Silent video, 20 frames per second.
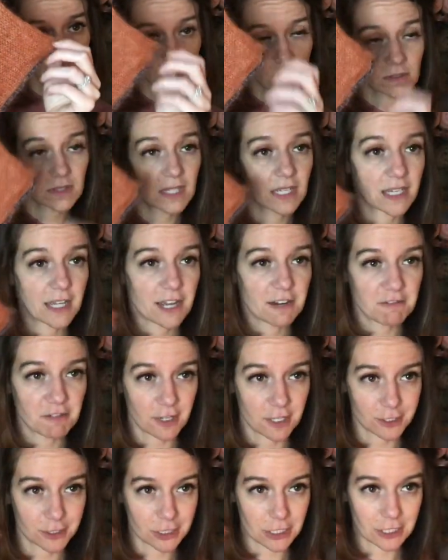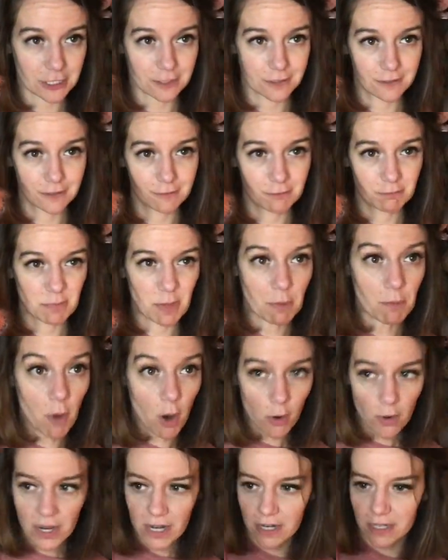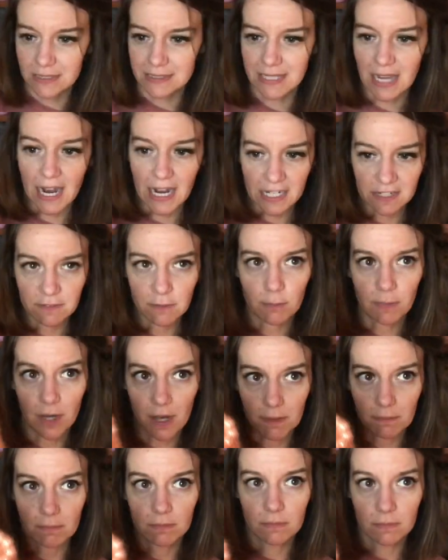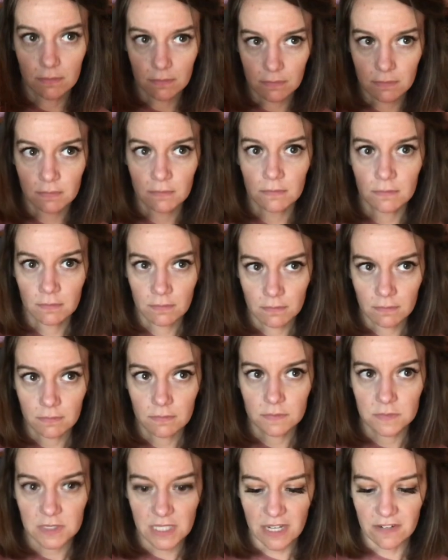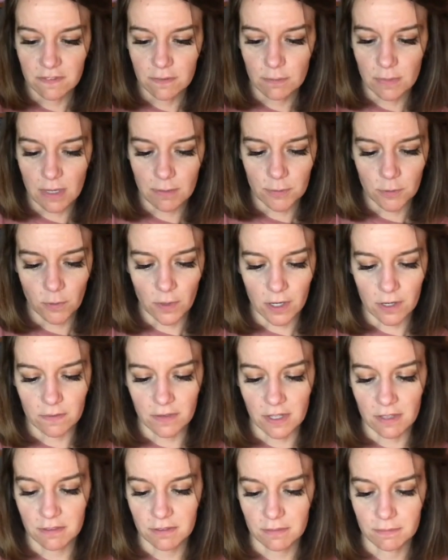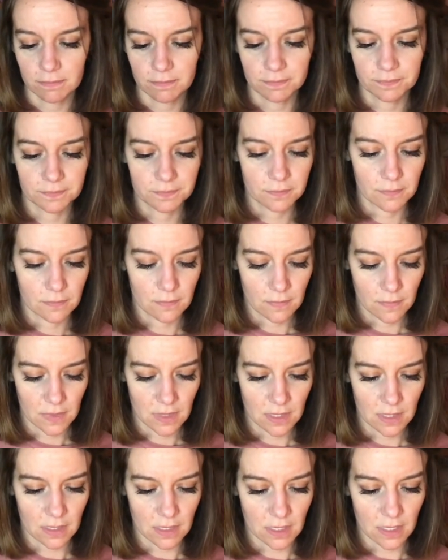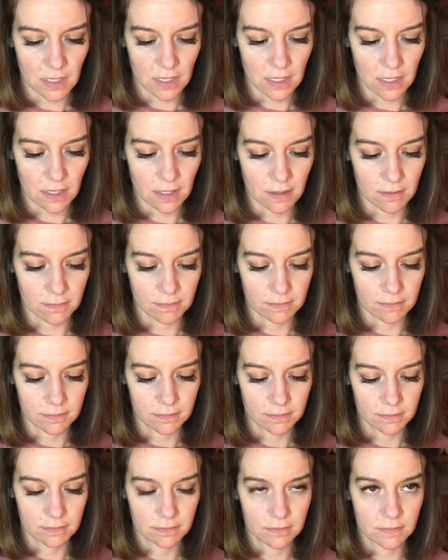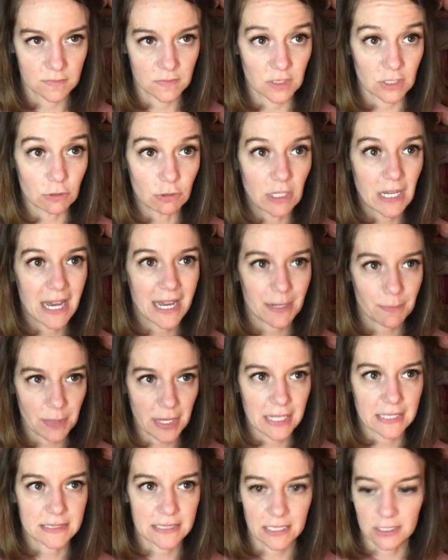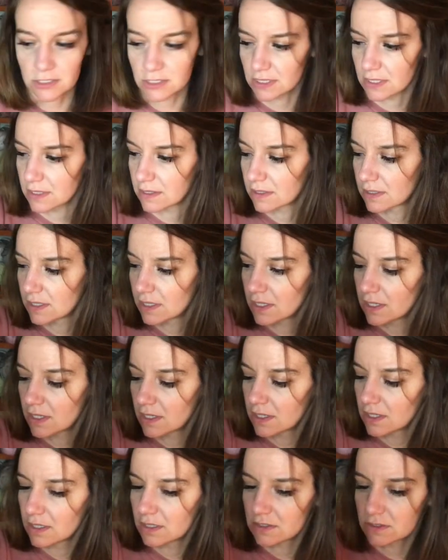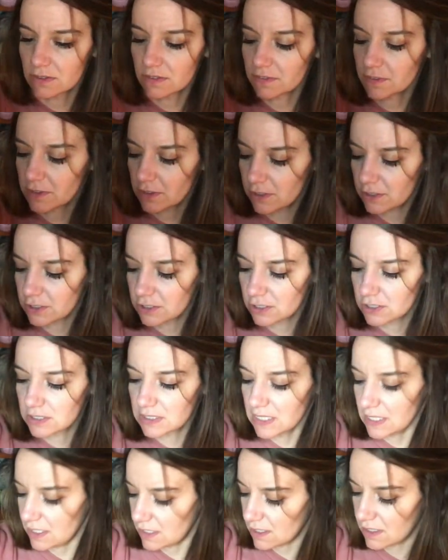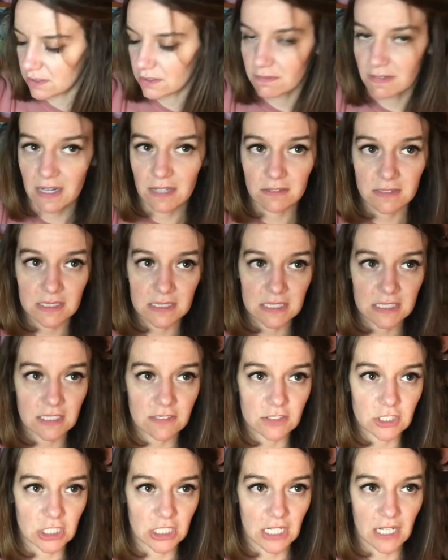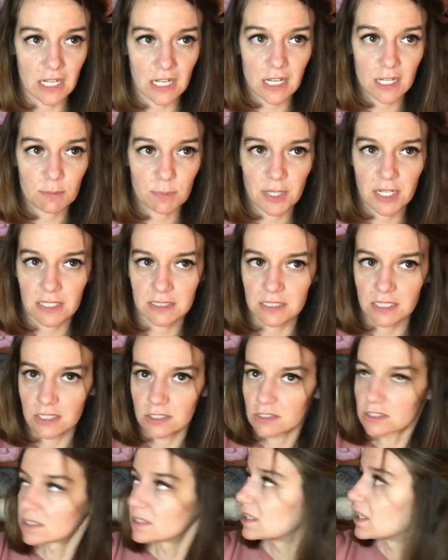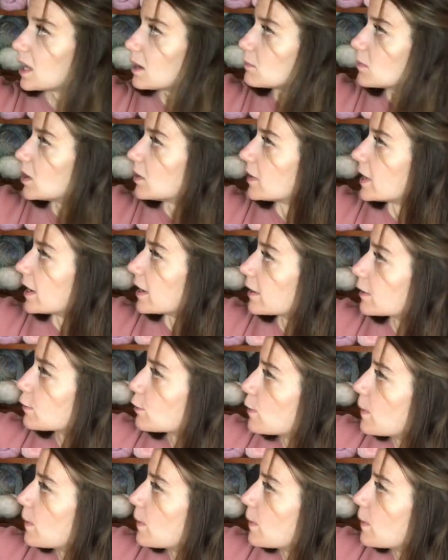You'd think I'd finish it. But mohair is kind of a bum. It's kind of a bum to work with. You gotta pay attention. So even though you're just knitting on the rounded sleeves, you gotta pay attention. Not mohair.